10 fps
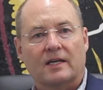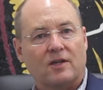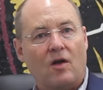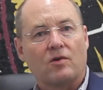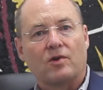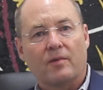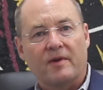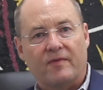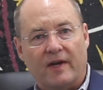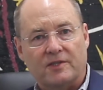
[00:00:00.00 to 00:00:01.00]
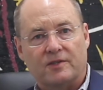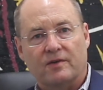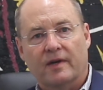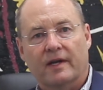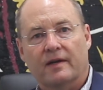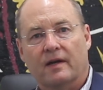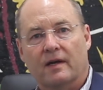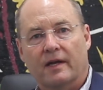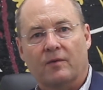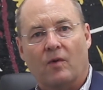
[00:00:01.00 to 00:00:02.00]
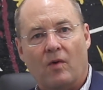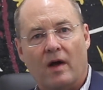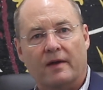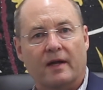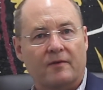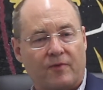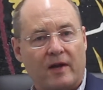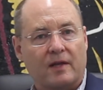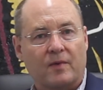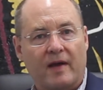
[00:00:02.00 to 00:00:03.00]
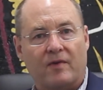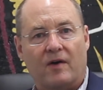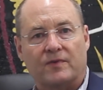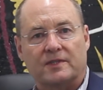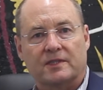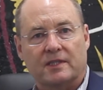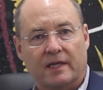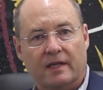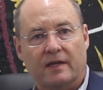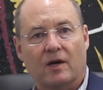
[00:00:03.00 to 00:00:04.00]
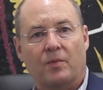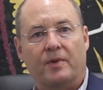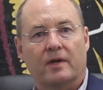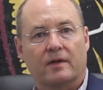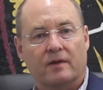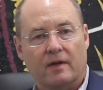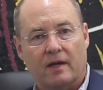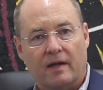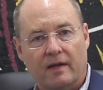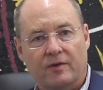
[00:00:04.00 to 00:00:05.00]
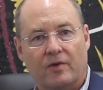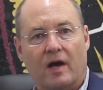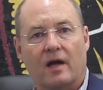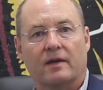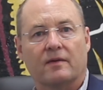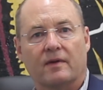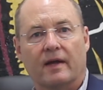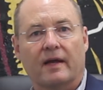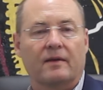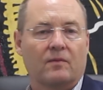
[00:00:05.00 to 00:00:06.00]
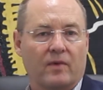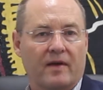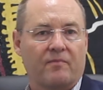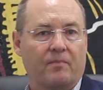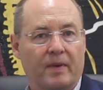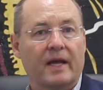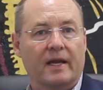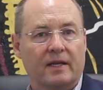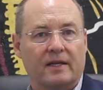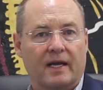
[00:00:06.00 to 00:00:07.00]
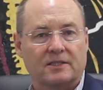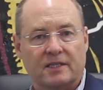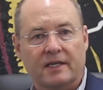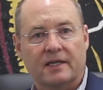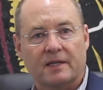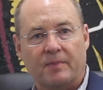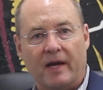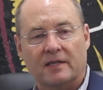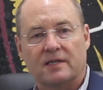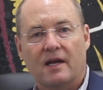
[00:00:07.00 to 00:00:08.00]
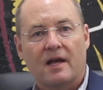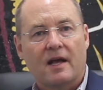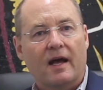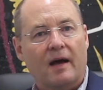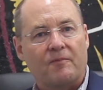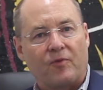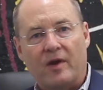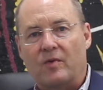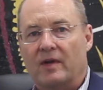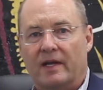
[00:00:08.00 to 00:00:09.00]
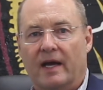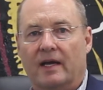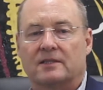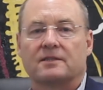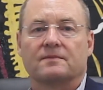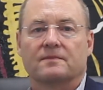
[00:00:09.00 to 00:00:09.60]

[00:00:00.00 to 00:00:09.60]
As a long-term investor in Rwanda, and frankly, we have offices in Ethiopia and Uganda, and we have been in Tanzania in the past, I'm frequently asked,